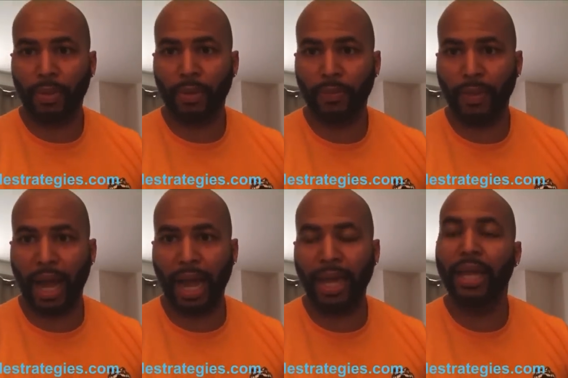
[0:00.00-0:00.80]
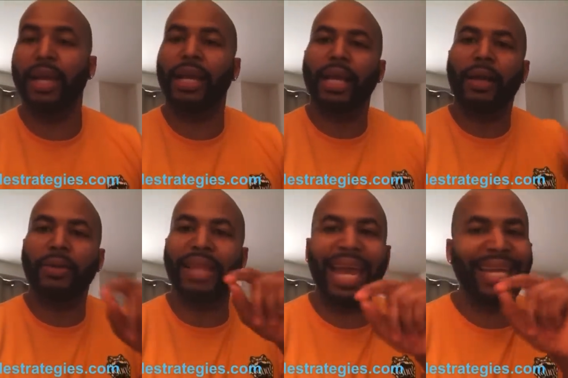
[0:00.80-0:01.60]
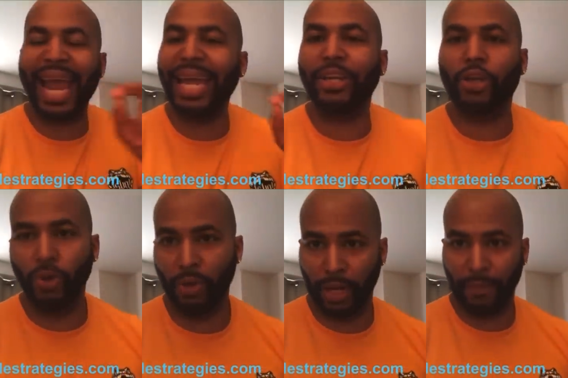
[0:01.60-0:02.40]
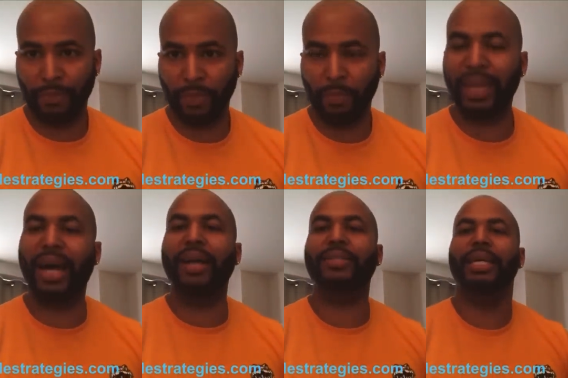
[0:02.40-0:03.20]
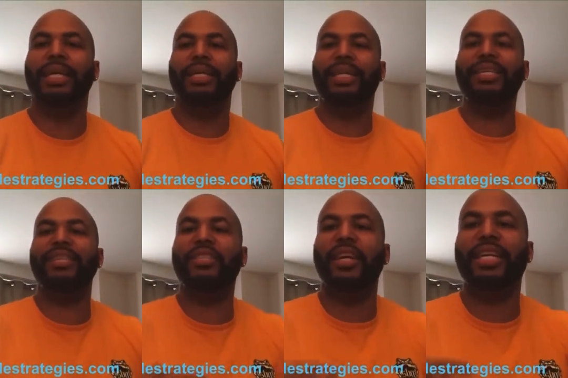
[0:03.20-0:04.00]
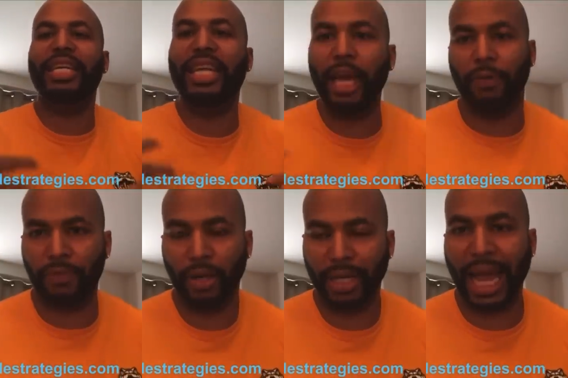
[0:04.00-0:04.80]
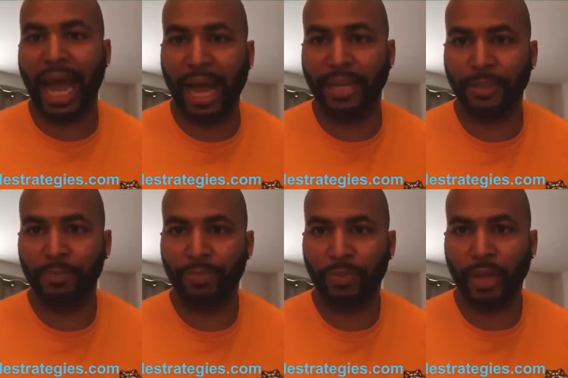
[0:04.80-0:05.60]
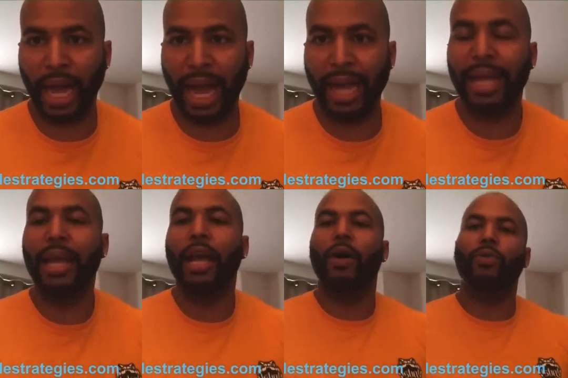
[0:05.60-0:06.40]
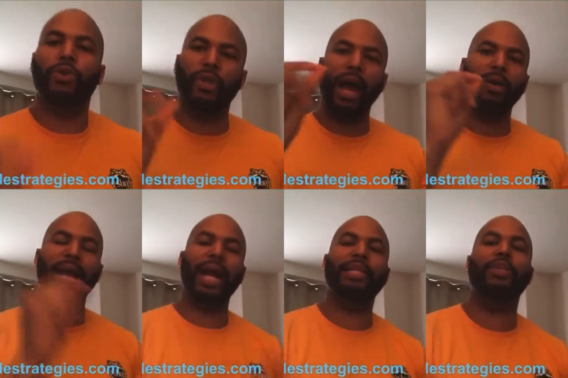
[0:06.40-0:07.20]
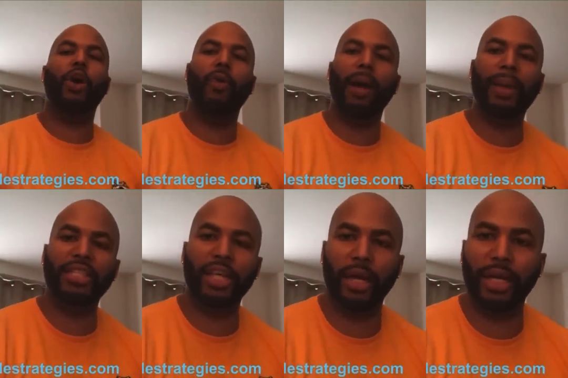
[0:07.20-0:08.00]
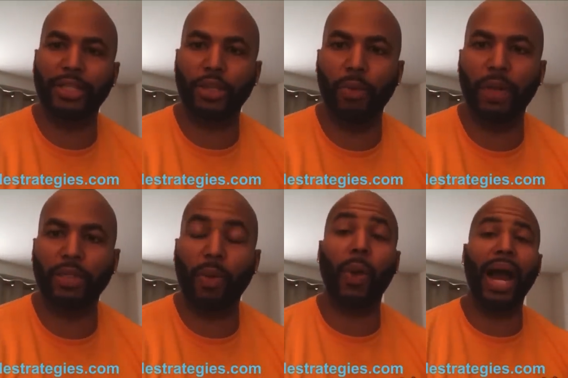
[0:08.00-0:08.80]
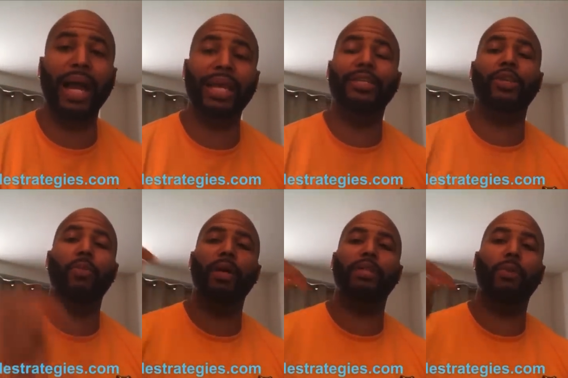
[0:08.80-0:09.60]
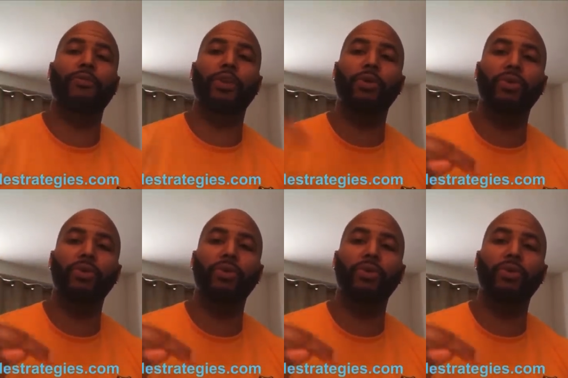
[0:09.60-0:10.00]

All right, they can't do it because this is a gift, guys. All right, do y'all guys know why my channel is so much? Why I get so much more views